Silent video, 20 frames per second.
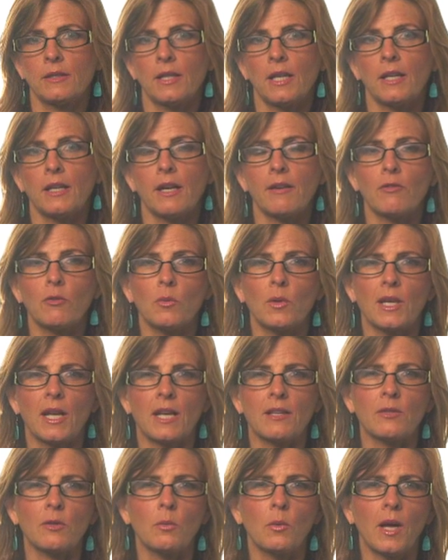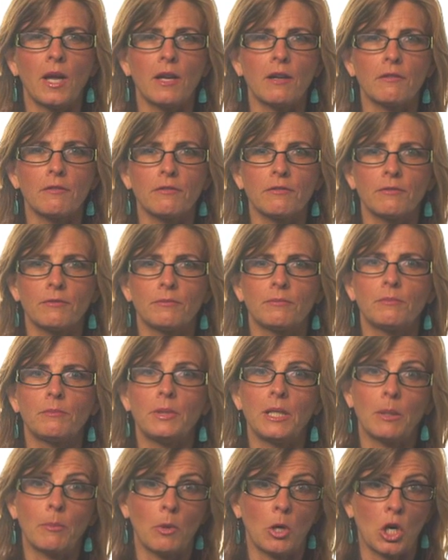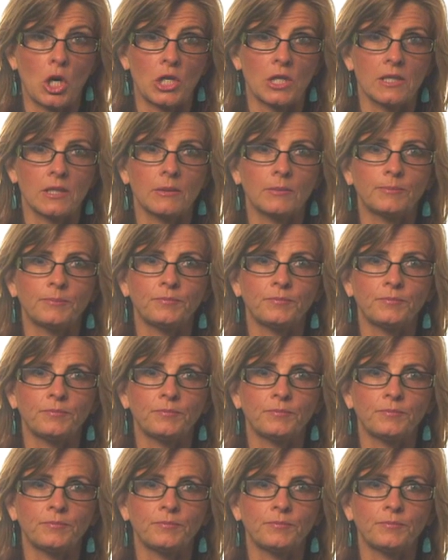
and everyone has a way of being part.